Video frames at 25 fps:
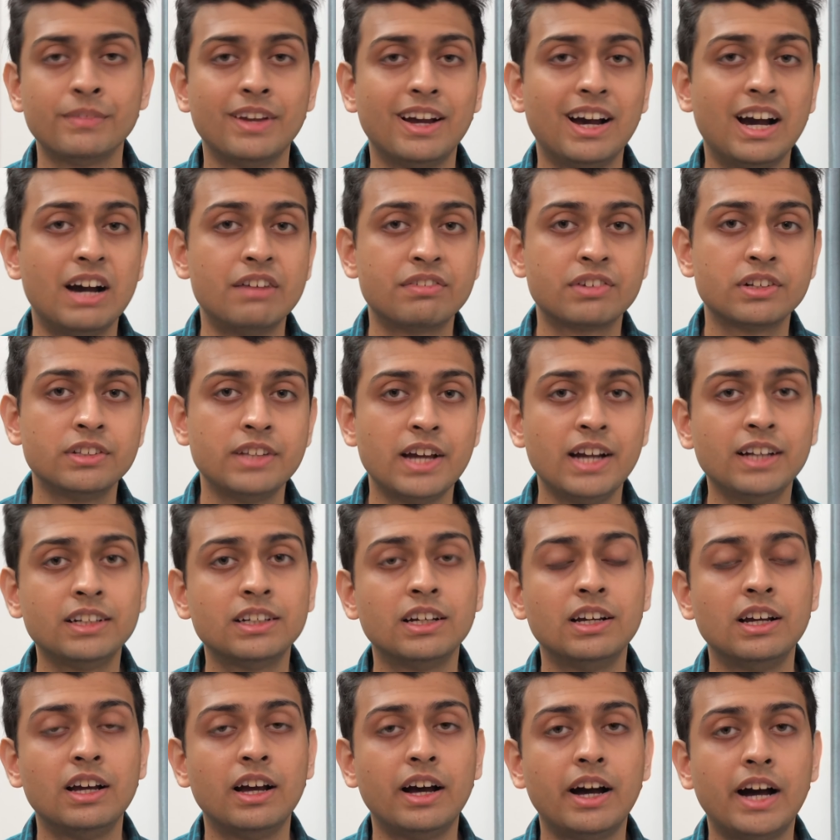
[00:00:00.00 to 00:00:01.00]
After
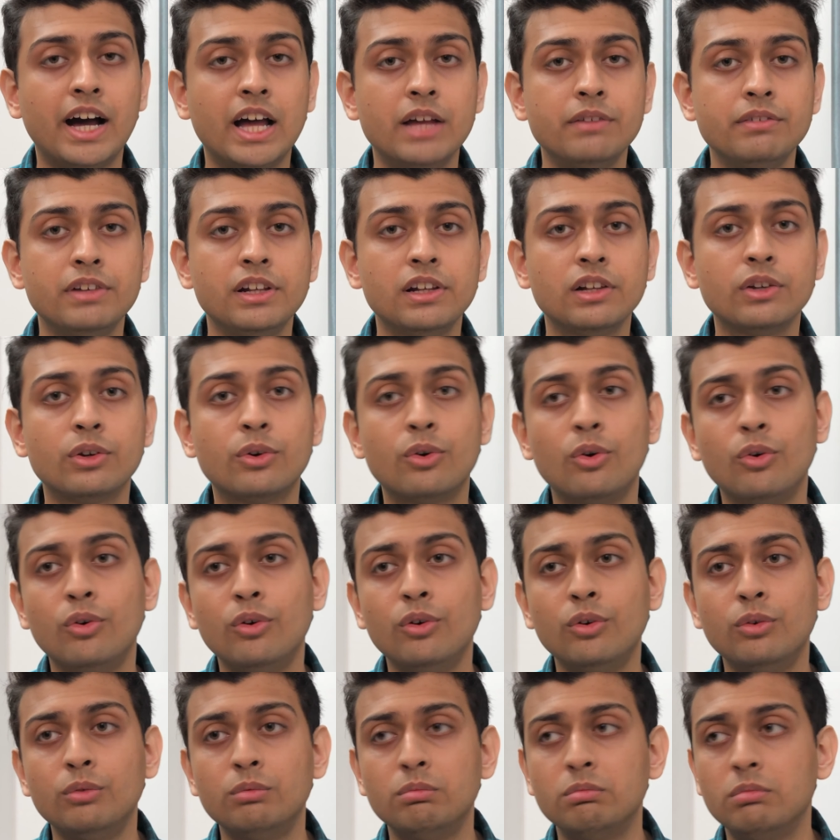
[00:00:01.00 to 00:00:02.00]
that, I will
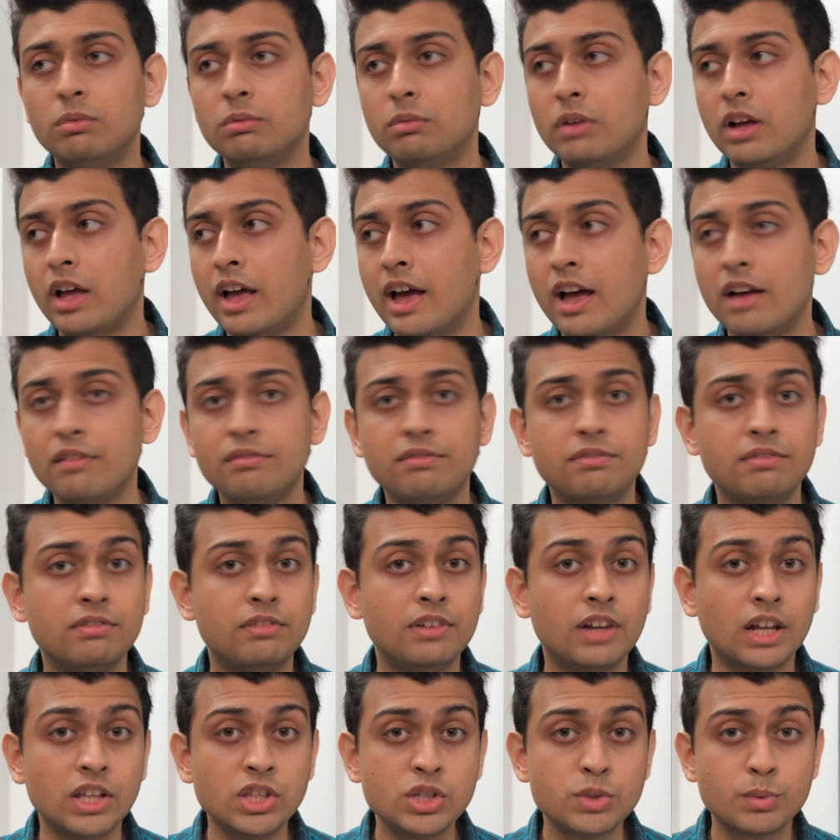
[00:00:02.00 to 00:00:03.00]
go have
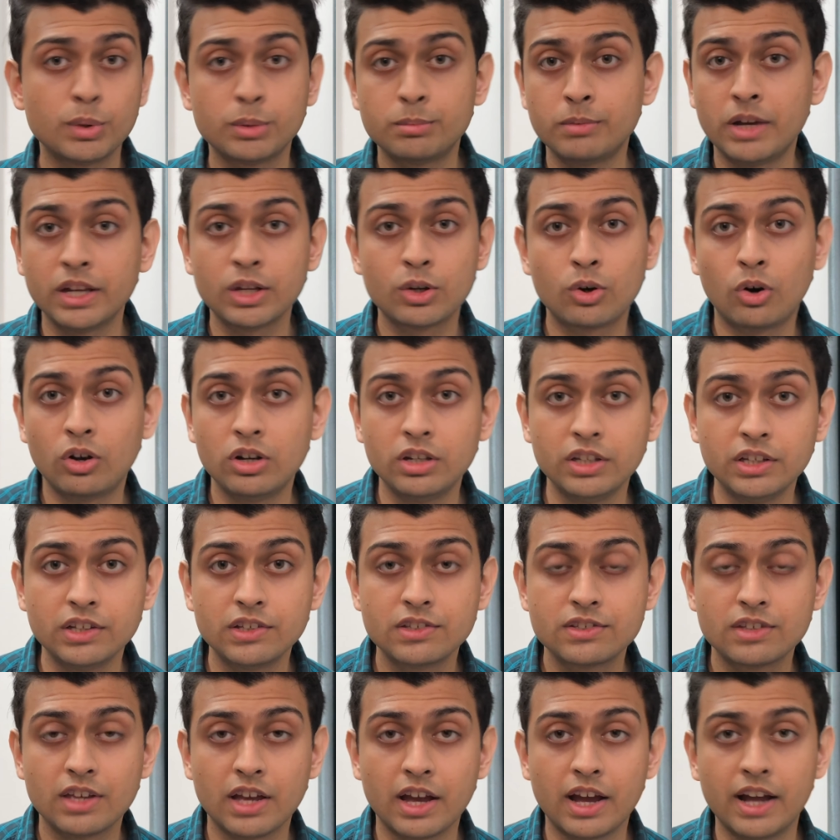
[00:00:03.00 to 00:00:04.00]
lunch with my
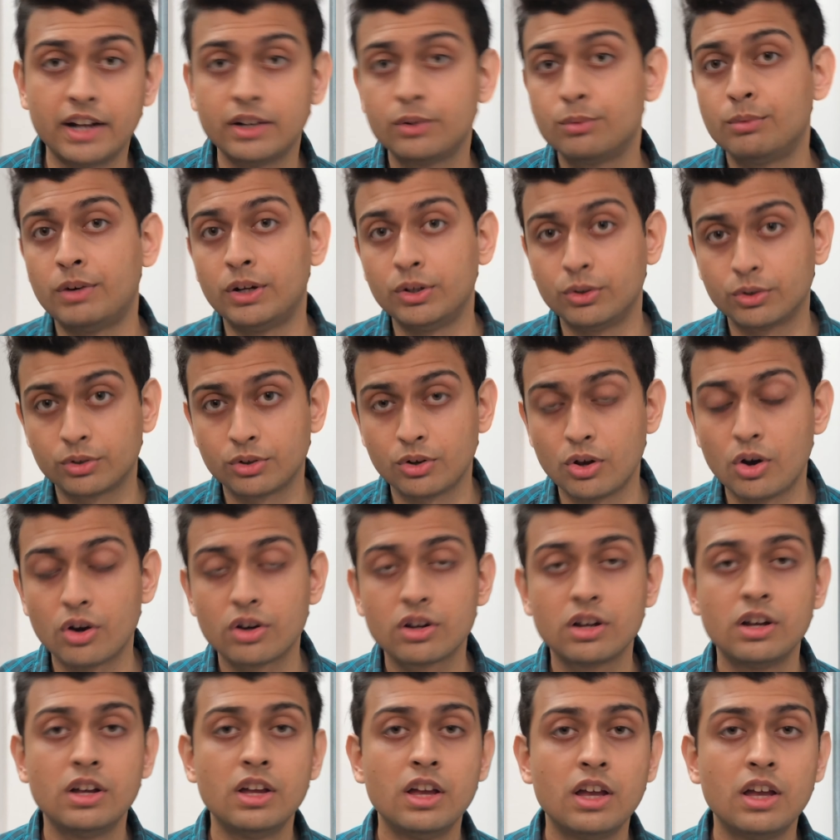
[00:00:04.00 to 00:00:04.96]
colleagues at 1 o'clock.